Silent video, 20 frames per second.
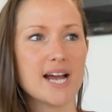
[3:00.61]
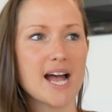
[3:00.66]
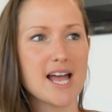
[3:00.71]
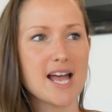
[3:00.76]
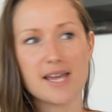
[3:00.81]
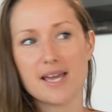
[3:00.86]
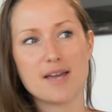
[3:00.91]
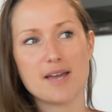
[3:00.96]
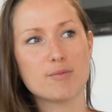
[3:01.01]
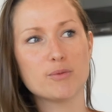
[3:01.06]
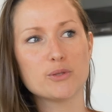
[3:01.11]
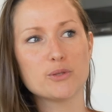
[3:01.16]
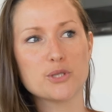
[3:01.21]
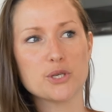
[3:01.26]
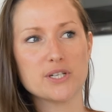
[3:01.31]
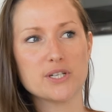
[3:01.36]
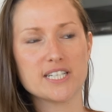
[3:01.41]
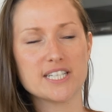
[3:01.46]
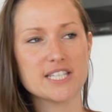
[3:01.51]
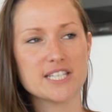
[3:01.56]
at
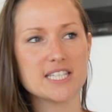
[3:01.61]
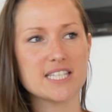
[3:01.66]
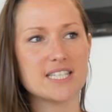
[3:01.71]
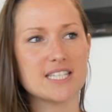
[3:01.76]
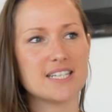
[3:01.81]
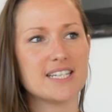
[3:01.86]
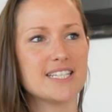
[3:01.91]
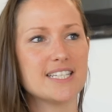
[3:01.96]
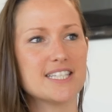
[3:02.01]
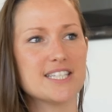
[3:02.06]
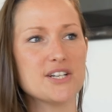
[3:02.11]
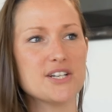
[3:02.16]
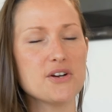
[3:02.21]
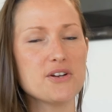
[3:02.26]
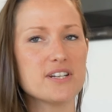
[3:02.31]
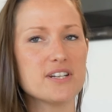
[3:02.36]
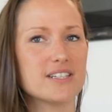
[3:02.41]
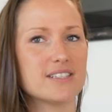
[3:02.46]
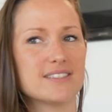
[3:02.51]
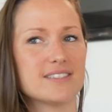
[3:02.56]
Ableton? Because it's
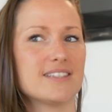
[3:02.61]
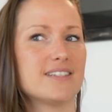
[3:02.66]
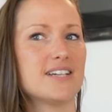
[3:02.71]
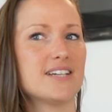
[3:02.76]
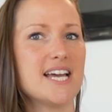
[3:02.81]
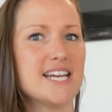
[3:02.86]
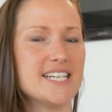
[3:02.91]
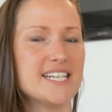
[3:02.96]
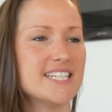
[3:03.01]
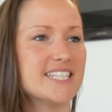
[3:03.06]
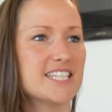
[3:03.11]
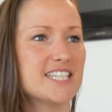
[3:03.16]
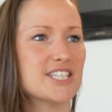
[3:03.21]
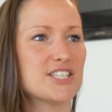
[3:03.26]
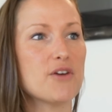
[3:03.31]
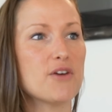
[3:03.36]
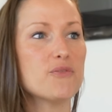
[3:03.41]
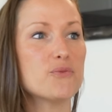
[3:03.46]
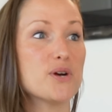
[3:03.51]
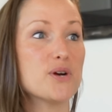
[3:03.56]
not an easy
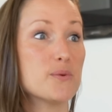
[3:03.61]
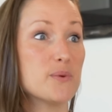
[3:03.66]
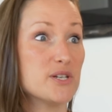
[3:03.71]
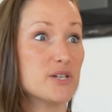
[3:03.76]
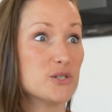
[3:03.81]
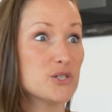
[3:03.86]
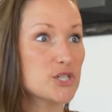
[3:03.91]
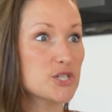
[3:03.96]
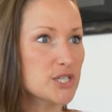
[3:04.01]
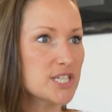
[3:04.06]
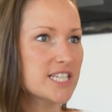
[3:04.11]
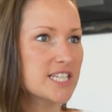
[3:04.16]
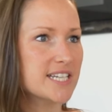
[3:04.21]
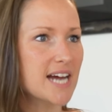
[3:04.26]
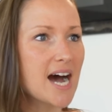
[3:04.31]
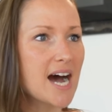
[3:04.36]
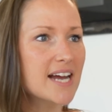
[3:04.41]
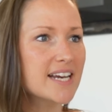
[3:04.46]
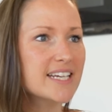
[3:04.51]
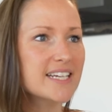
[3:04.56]
software. When you're just
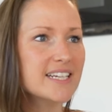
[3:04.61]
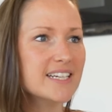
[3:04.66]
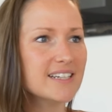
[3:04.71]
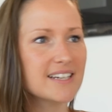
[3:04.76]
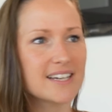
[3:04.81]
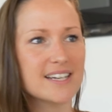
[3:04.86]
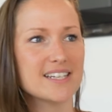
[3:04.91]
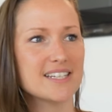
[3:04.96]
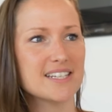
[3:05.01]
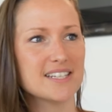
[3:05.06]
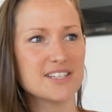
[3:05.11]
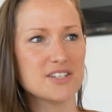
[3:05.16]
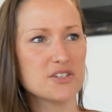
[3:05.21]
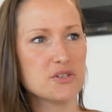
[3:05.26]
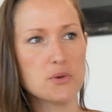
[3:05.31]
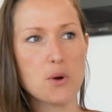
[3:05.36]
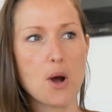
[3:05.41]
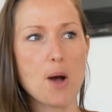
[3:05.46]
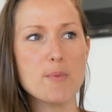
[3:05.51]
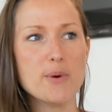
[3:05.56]
starting and
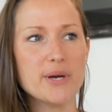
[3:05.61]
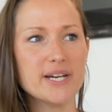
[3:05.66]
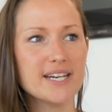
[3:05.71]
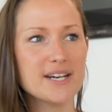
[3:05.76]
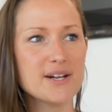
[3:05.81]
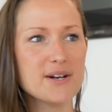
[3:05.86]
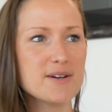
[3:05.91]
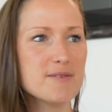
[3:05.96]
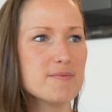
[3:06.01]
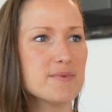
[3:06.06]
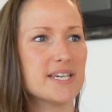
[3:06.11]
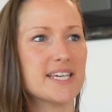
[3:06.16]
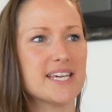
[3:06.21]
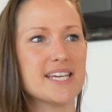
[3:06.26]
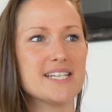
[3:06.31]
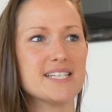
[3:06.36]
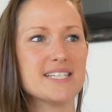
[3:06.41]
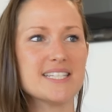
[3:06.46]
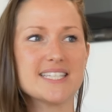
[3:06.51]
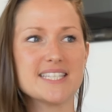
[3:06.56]
you open it up, it
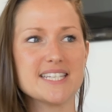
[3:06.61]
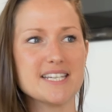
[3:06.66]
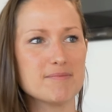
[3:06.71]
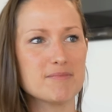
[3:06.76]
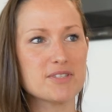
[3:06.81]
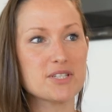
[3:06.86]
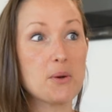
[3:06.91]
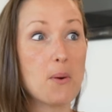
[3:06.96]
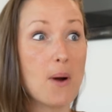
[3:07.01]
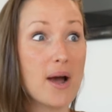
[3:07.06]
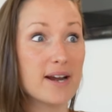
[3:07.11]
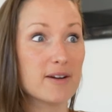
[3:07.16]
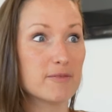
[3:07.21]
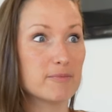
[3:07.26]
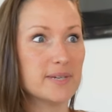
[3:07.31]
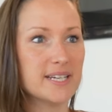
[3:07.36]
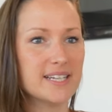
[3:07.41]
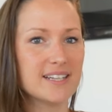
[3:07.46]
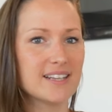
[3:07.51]
can seem quite a bit